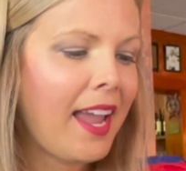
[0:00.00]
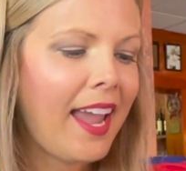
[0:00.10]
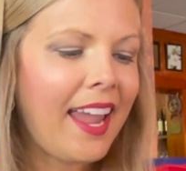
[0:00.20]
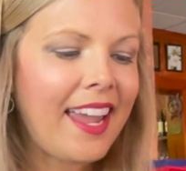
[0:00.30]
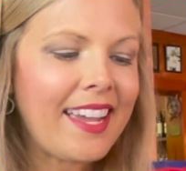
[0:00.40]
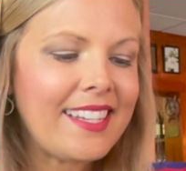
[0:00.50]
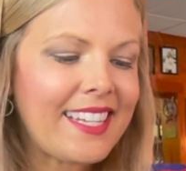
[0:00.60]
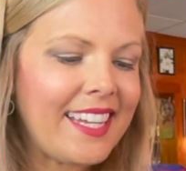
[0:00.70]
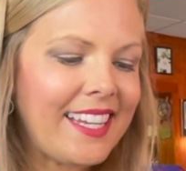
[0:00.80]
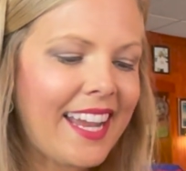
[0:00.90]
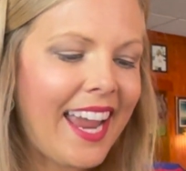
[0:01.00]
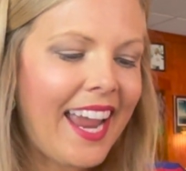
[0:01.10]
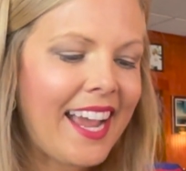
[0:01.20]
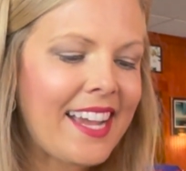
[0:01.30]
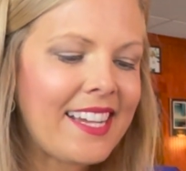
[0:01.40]
and it
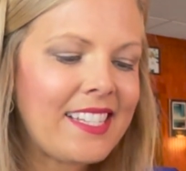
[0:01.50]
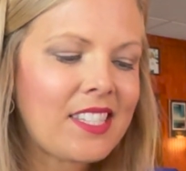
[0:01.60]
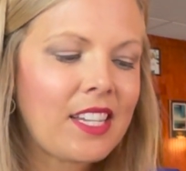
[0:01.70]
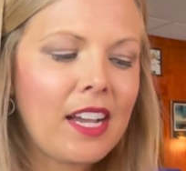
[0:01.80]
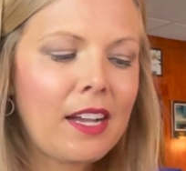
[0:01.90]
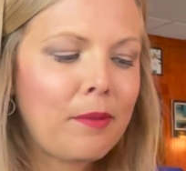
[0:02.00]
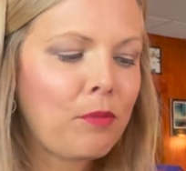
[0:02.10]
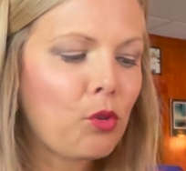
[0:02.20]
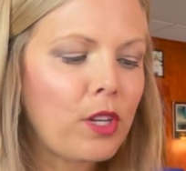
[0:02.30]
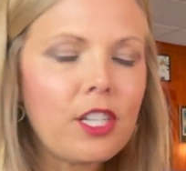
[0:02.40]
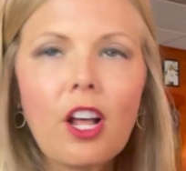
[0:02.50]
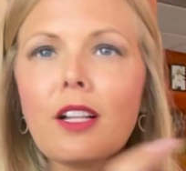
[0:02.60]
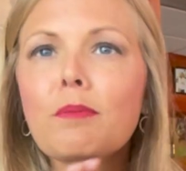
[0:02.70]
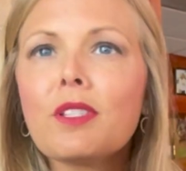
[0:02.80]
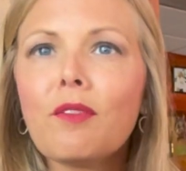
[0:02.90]
has 3
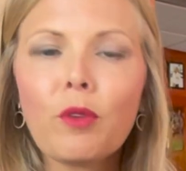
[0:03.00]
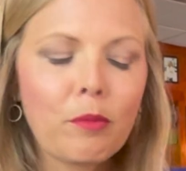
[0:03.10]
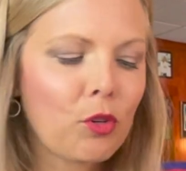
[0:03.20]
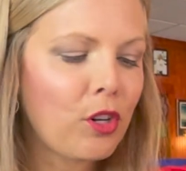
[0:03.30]
dollops of whipped